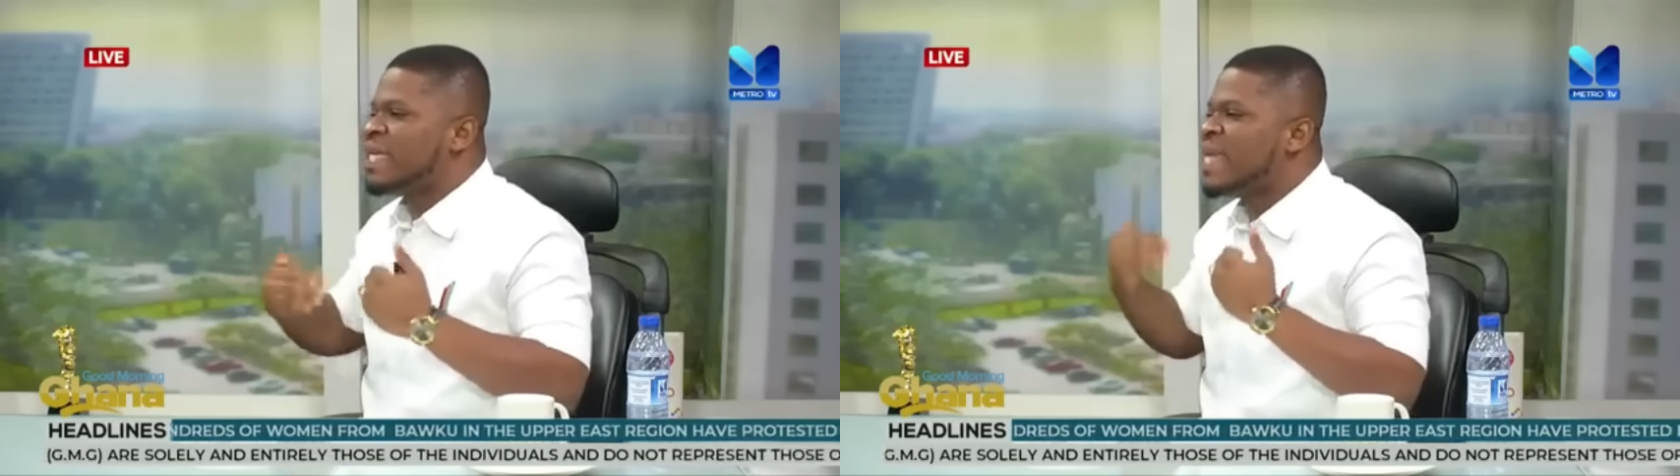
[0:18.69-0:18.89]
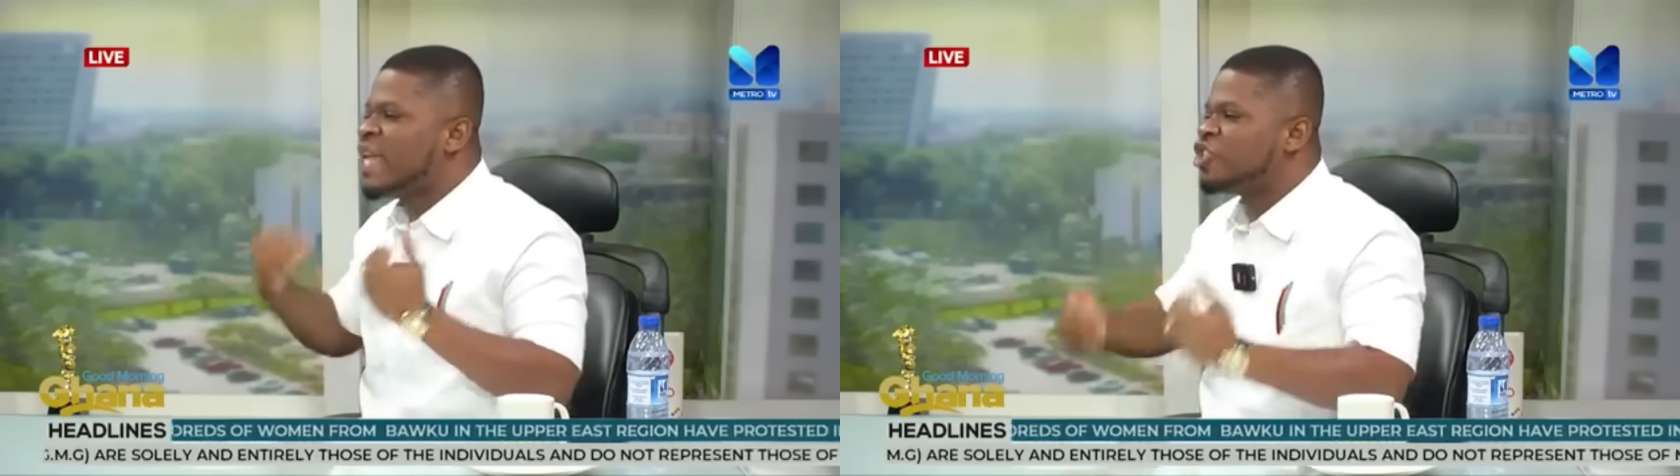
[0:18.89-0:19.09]

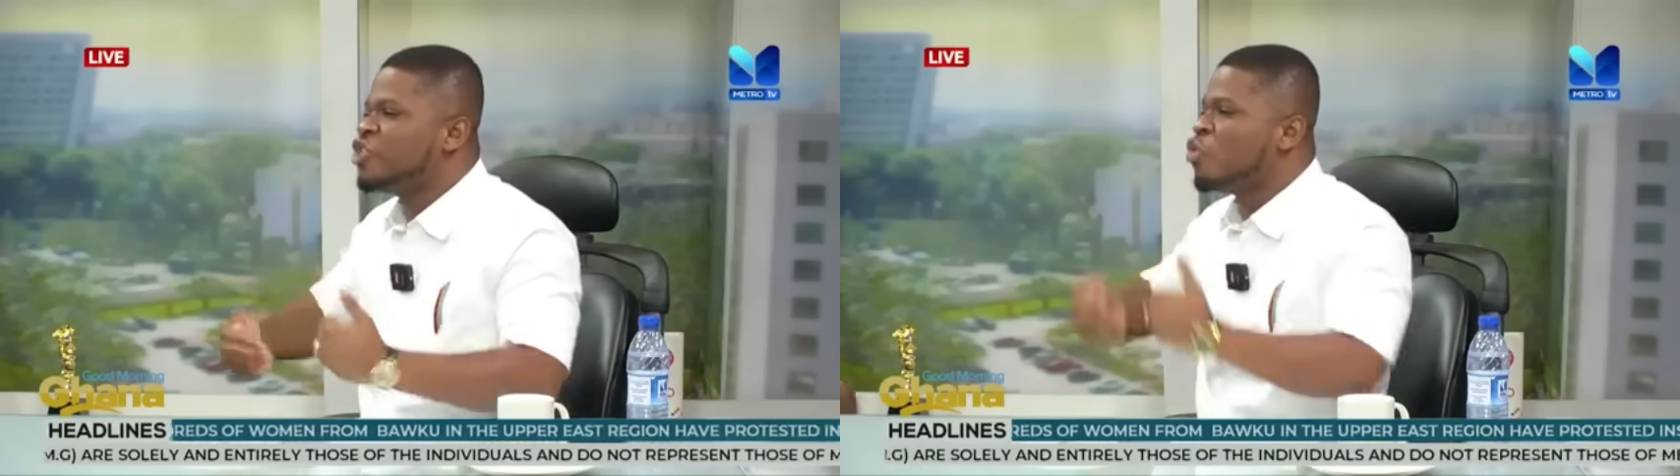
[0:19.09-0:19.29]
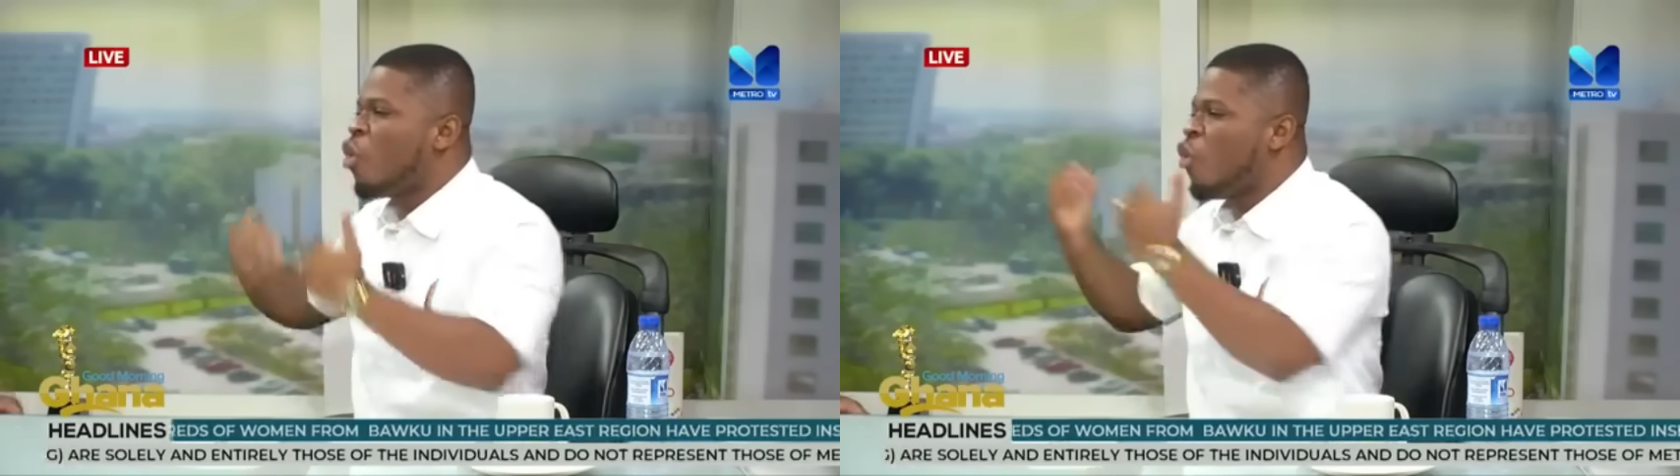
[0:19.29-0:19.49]
a
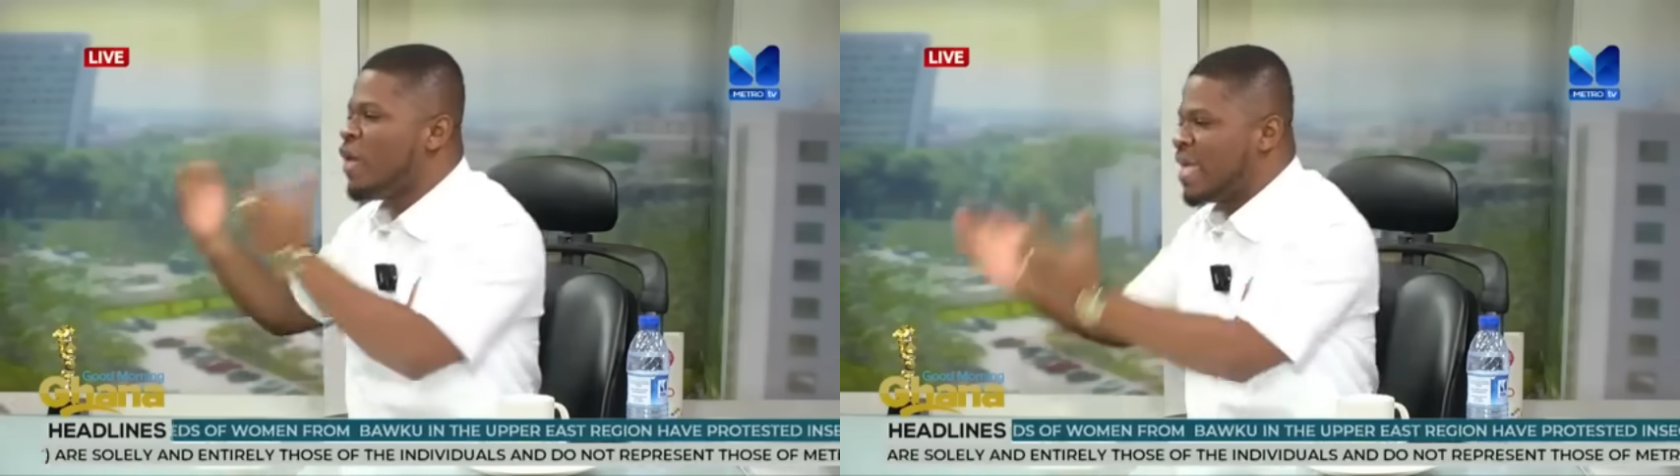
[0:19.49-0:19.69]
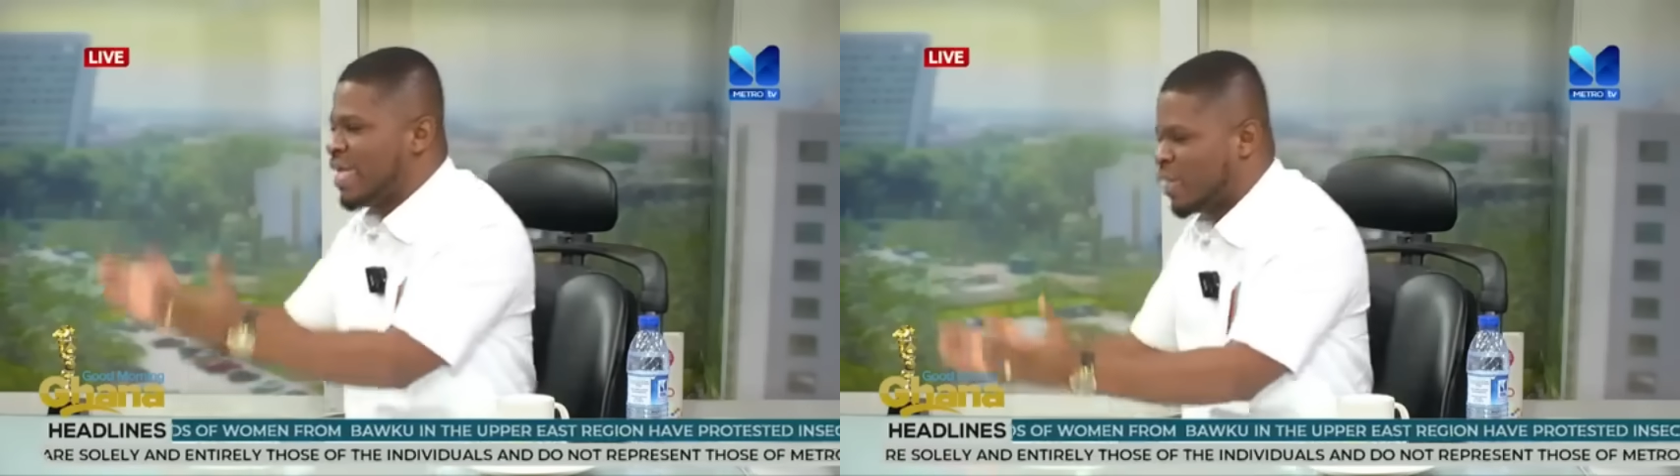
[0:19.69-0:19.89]
nation
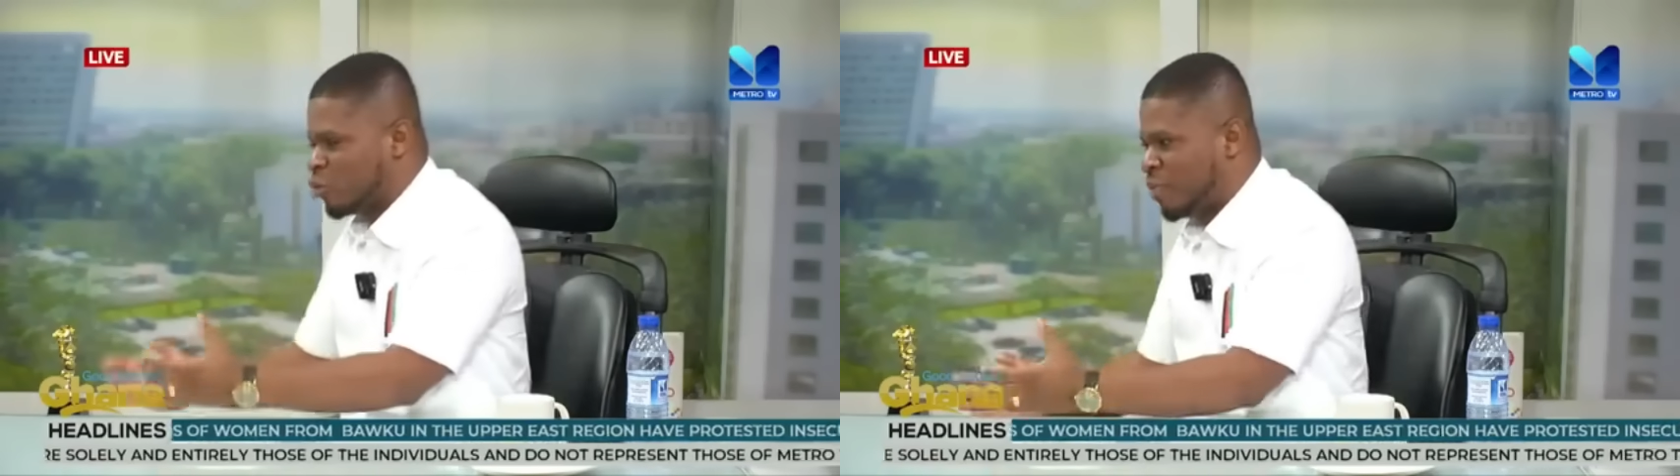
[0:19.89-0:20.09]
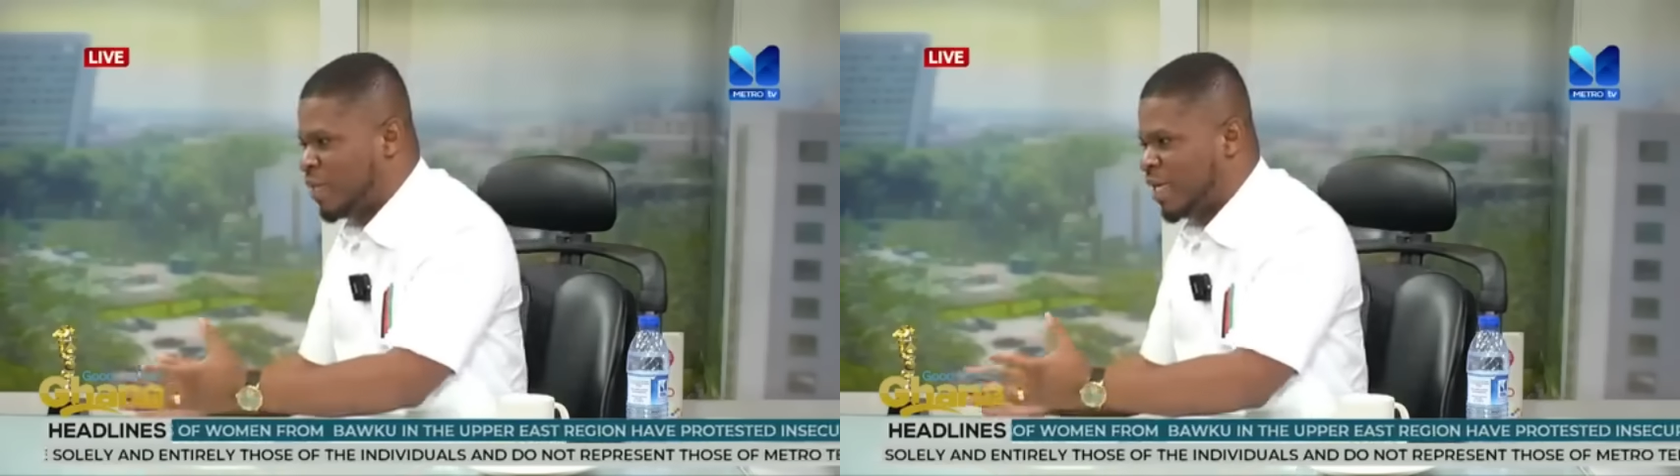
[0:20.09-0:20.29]
owing a
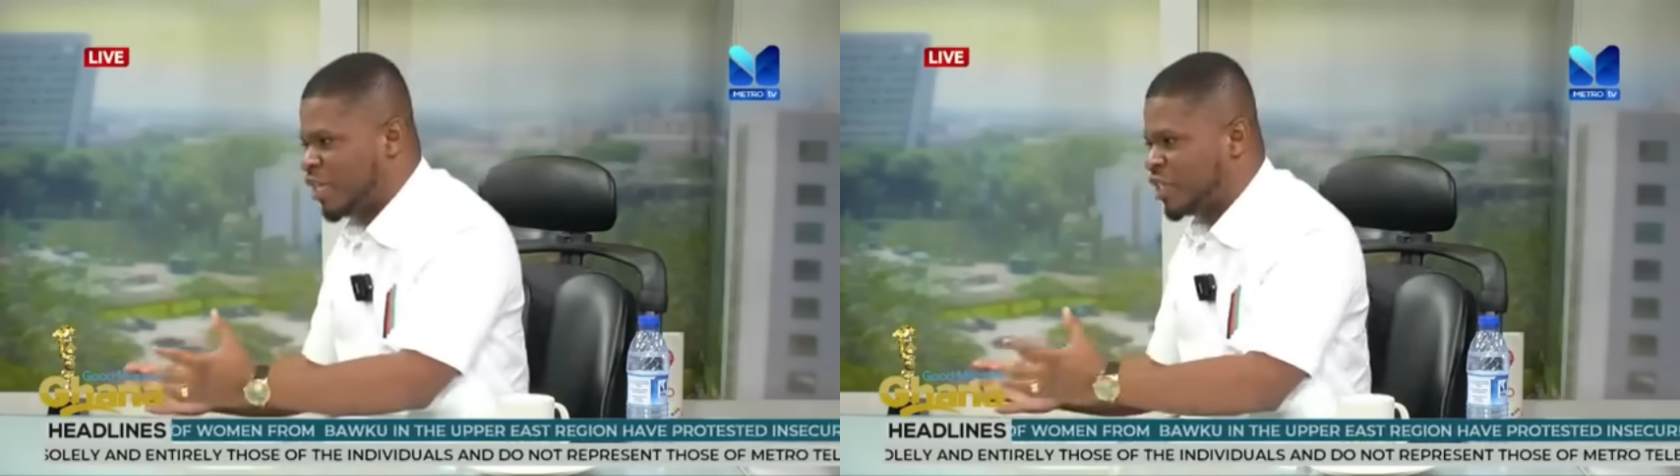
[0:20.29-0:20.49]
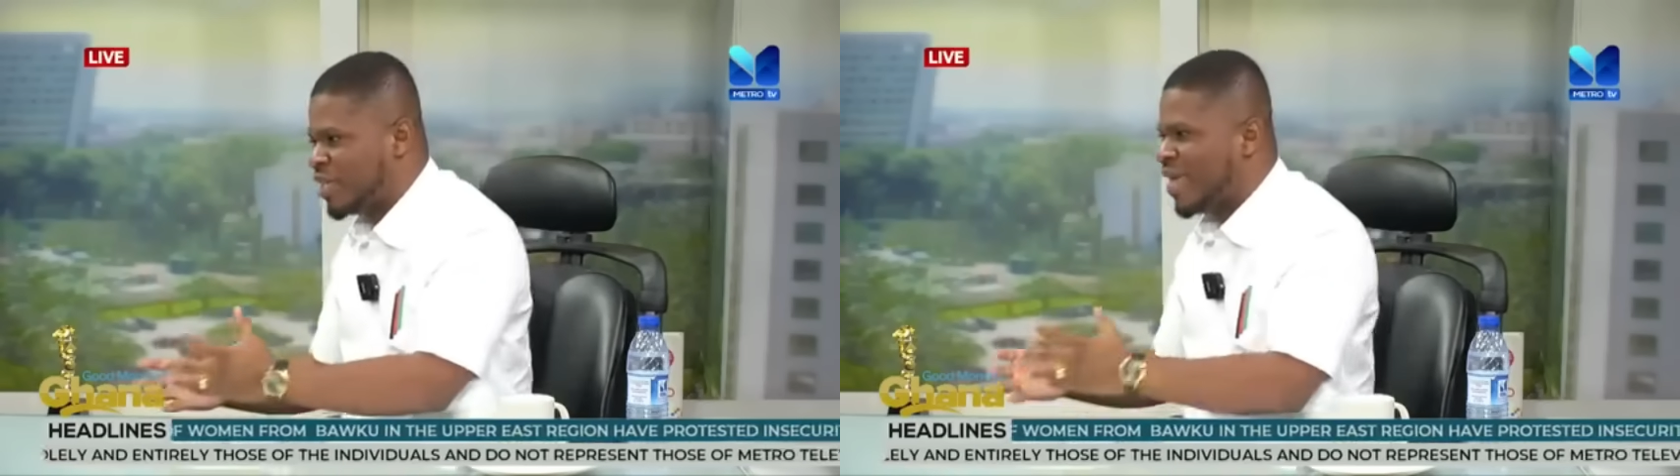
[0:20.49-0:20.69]
debt
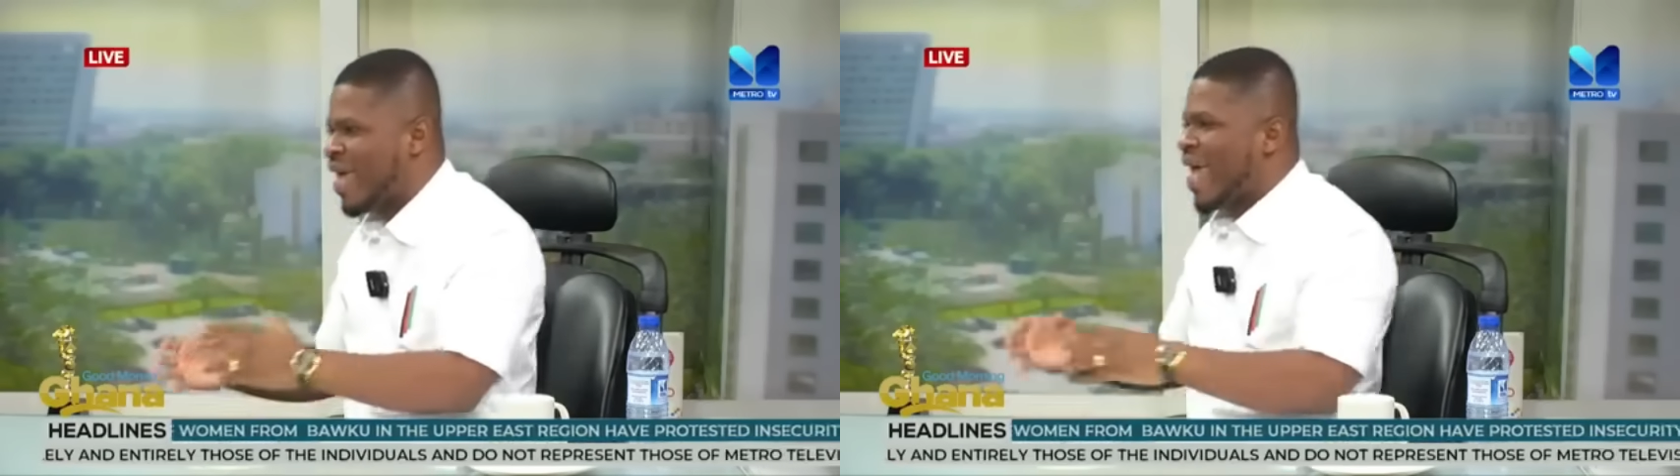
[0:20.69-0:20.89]
obligation,